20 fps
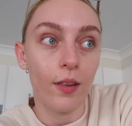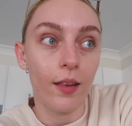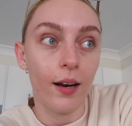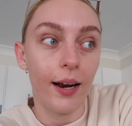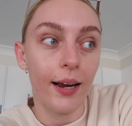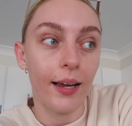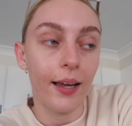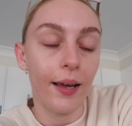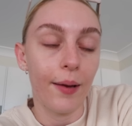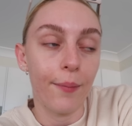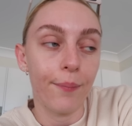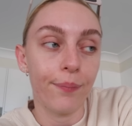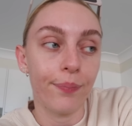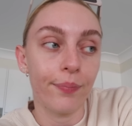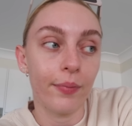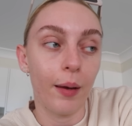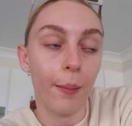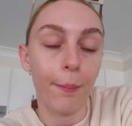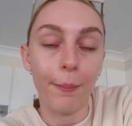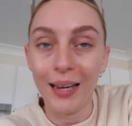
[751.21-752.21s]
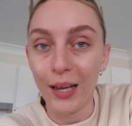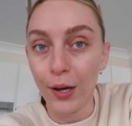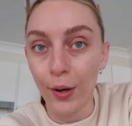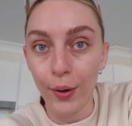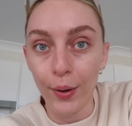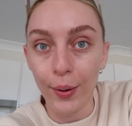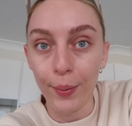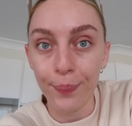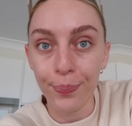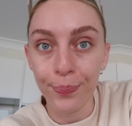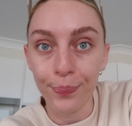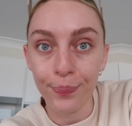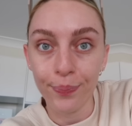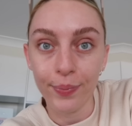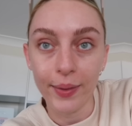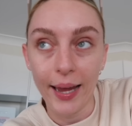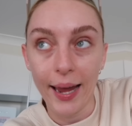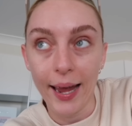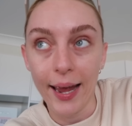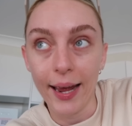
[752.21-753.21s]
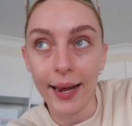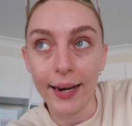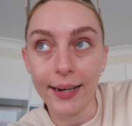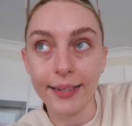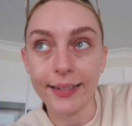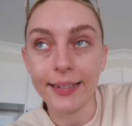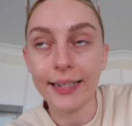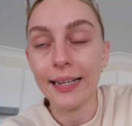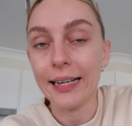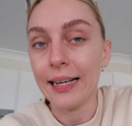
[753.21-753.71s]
that I can meet her and